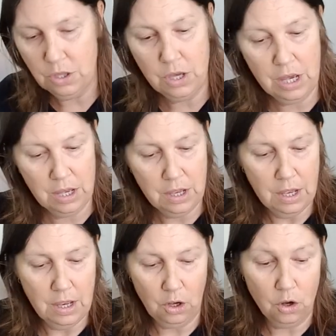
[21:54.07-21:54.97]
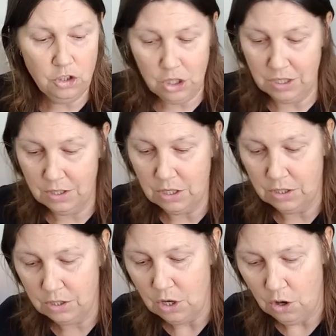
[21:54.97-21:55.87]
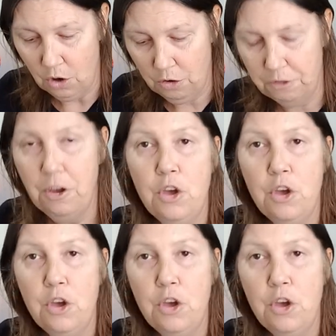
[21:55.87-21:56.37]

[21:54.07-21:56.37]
the consciousness of